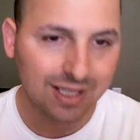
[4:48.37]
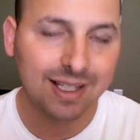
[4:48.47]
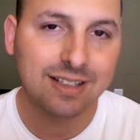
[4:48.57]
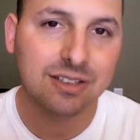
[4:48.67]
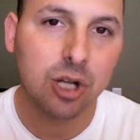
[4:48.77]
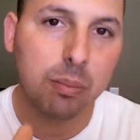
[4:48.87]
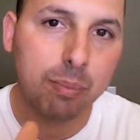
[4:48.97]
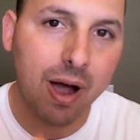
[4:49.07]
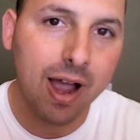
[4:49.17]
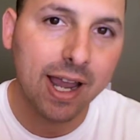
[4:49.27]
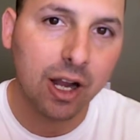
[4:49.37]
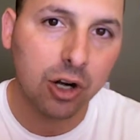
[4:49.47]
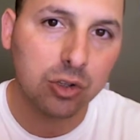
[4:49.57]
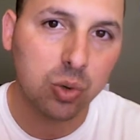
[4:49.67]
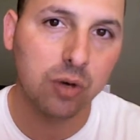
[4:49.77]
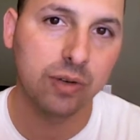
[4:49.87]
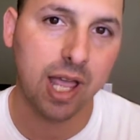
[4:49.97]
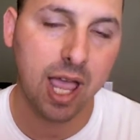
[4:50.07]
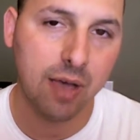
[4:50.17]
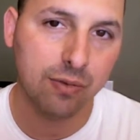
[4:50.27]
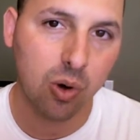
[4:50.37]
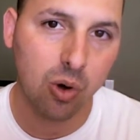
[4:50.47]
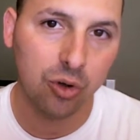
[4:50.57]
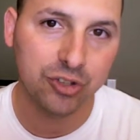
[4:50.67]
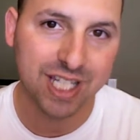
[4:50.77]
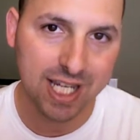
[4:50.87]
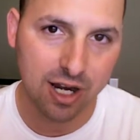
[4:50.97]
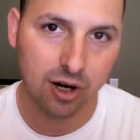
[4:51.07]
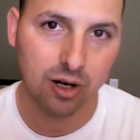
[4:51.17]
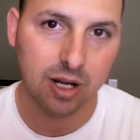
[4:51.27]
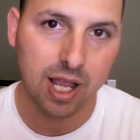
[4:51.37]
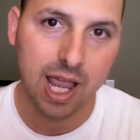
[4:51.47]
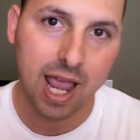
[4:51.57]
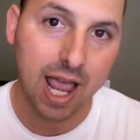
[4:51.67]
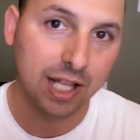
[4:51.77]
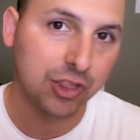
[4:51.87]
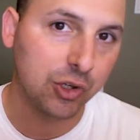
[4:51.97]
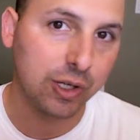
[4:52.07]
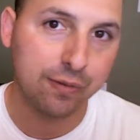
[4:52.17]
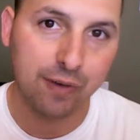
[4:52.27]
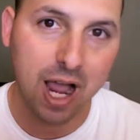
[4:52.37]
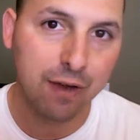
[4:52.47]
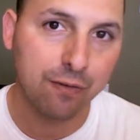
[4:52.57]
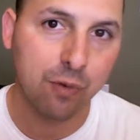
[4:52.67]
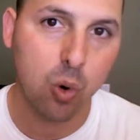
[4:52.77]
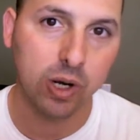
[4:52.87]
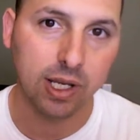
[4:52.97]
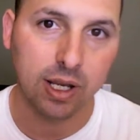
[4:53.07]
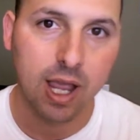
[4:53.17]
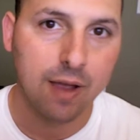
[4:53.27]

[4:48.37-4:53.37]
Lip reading: let's start buying our 12 and a half calls here at 35.40,